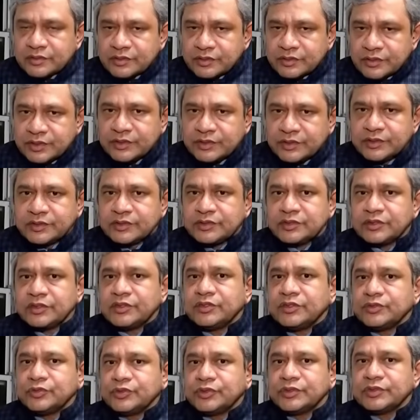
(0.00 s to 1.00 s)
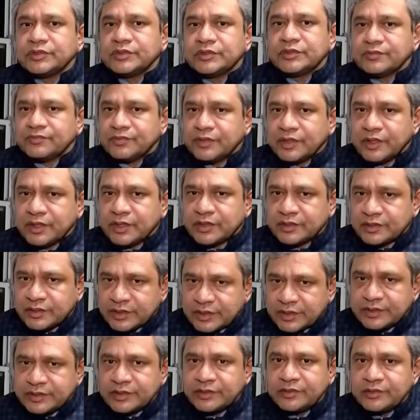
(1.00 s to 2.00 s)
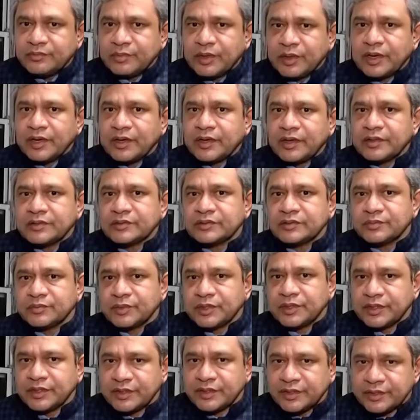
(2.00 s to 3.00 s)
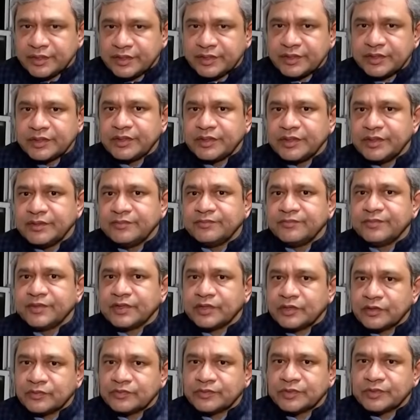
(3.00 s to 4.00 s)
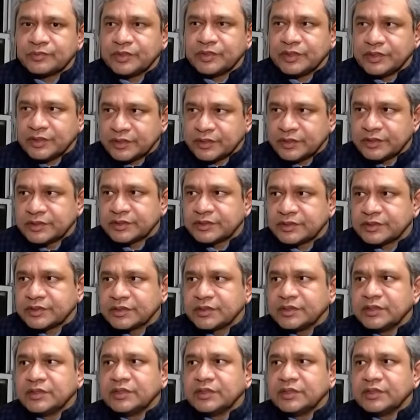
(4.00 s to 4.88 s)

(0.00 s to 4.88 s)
These institutions, if they are threatened by somebody creating a deep fake of somebody else